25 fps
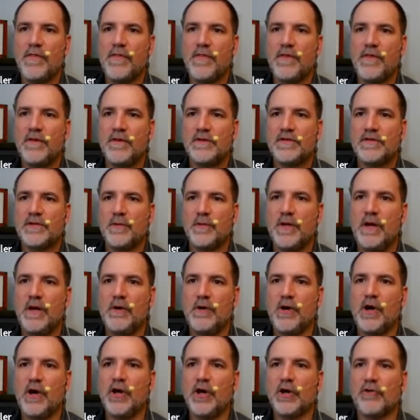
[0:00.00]
so we know
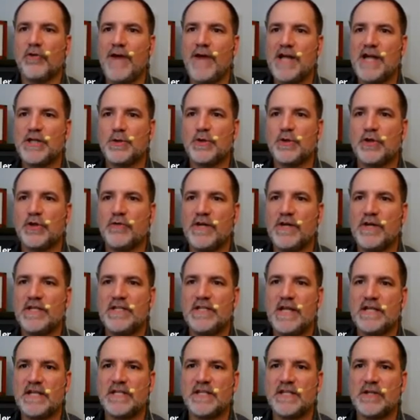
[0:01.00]
an undergraduate degree is
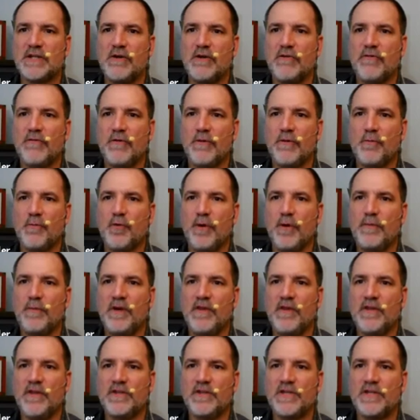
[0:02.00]
necessary for an appointment
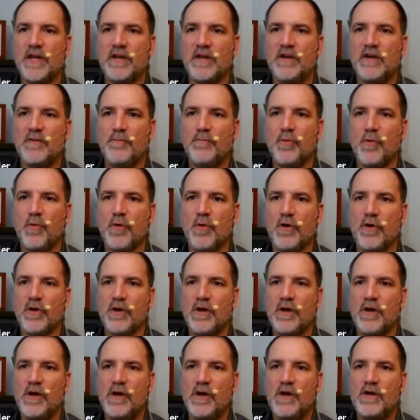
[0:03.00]
to the executive board.
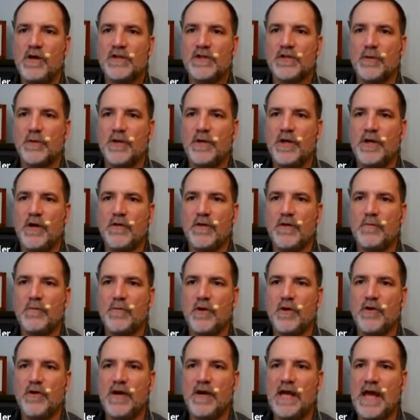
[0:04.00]
So we know that
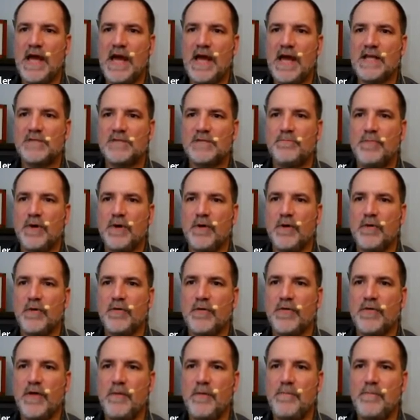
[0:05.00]
Murray has
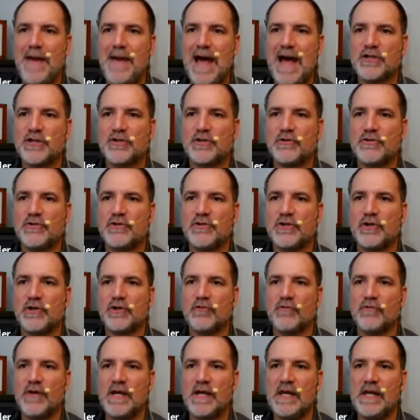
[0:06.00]
both a bachelor's
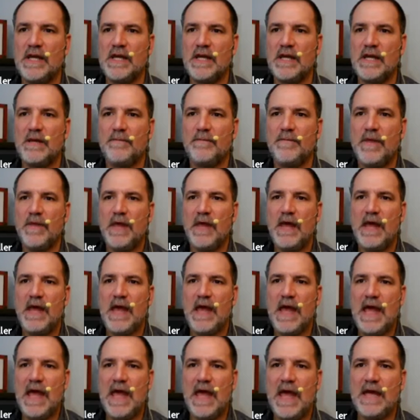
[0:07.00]
degree
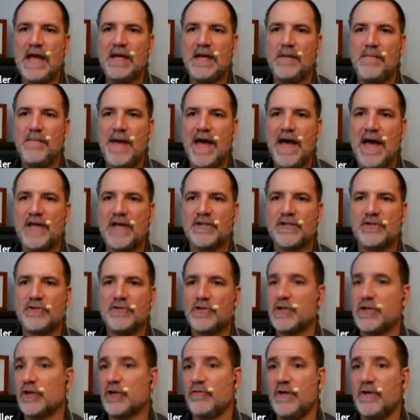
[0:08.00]
and a master's
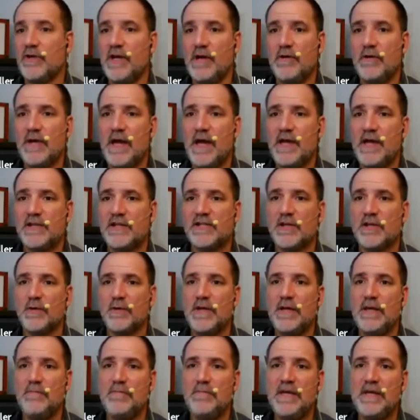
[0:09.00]
degree. Okay, so
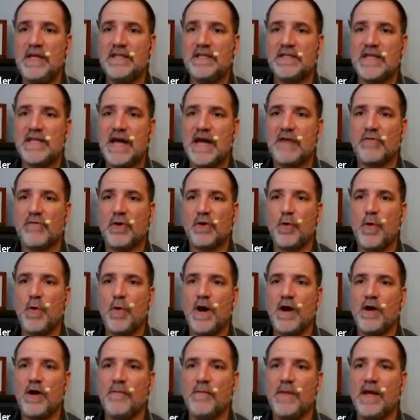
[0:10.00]
he meets that
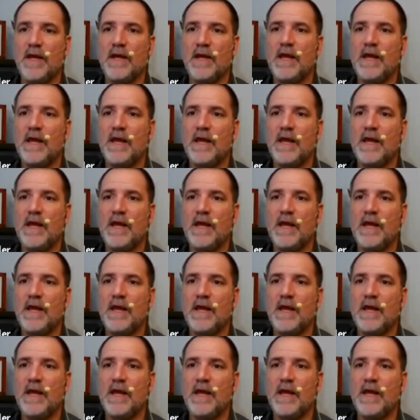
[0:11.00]
requirement.